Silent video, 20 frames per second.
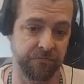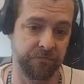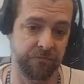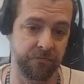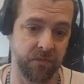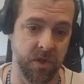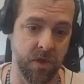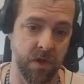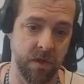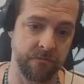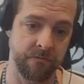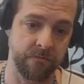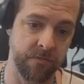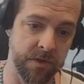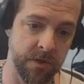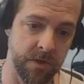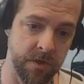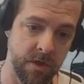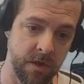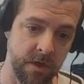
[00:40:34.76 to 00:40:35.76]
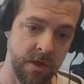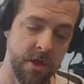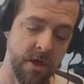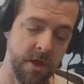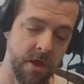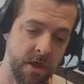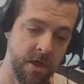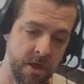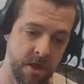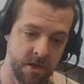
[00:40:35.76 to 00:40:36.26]
Okay,
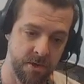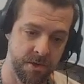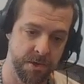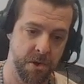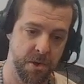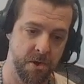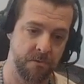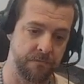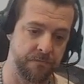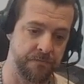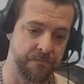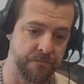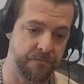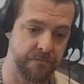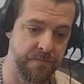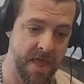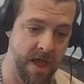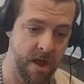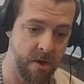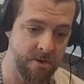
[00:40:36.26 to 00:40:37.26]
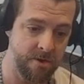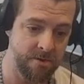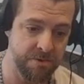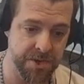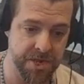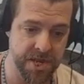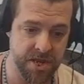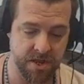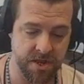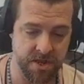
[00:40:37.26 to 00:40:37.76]
so now we've
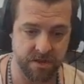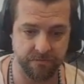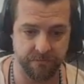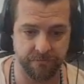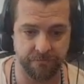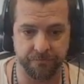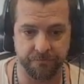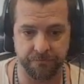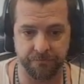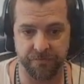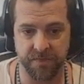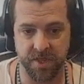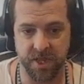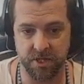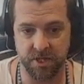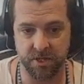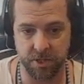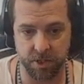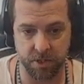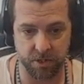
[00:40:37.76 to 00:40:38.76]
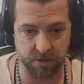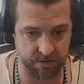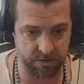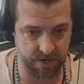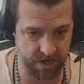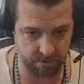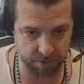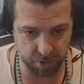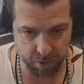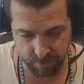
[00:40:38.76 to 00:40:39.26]
seen it at
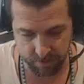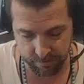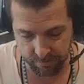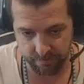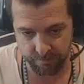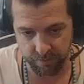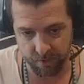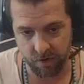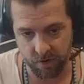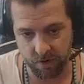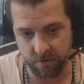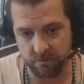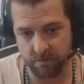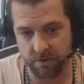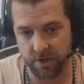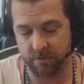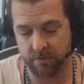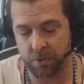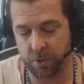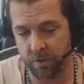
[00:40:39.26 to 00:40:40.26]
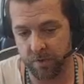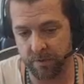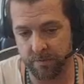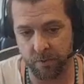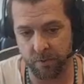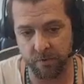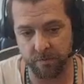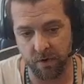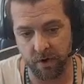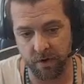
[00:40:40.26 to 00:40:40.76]
negative 25 bar, negative
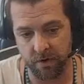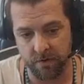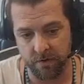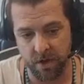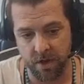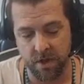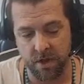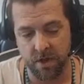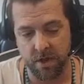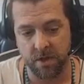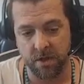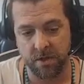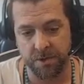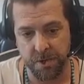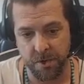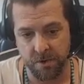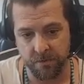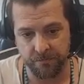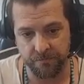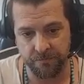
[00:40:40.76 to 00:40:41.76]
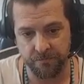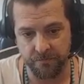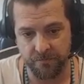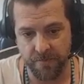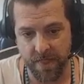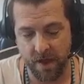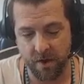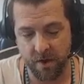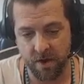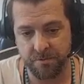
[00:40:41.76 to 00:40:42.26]
24 bar. So
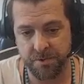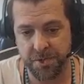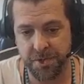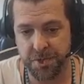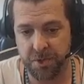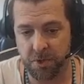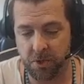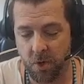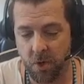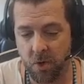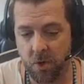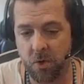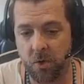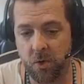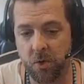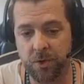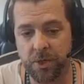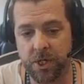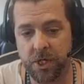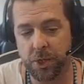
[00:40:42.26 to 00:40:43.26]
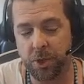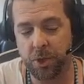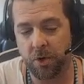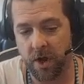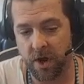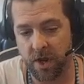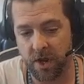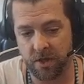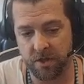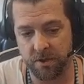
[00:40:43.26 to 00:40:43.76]
now I'm slowly
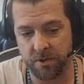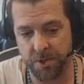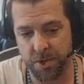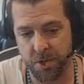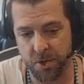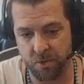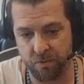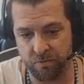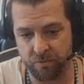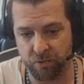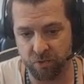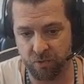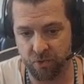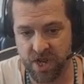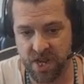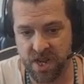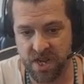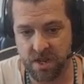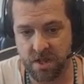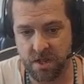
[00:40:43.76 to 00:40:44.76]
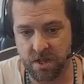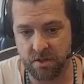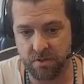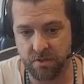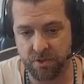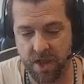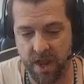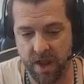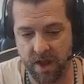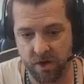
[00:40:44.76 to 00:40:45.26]
trying to bring
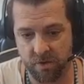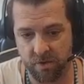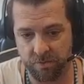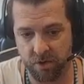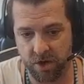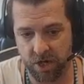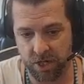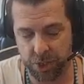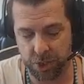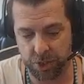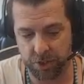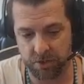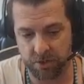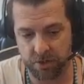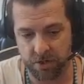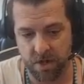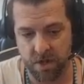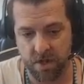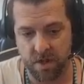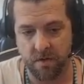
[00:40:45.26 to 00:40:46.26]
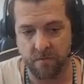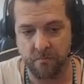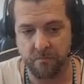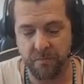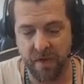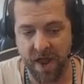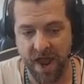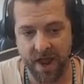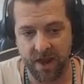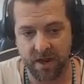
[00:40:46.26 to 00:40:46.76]
the air pressure
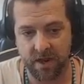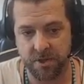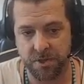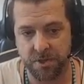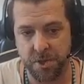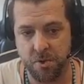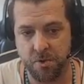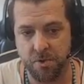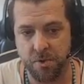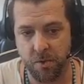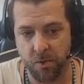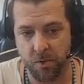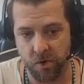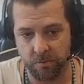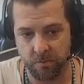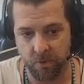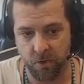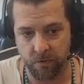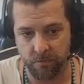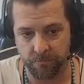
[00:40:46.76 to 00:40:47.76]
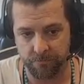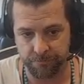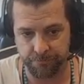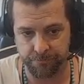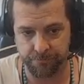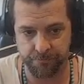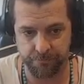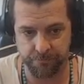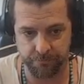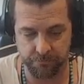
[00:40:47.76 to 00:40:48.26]
back to normal,
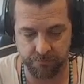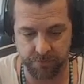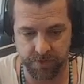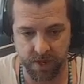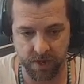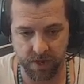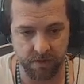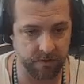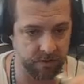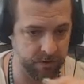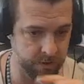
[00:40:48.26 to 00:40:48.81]
okay,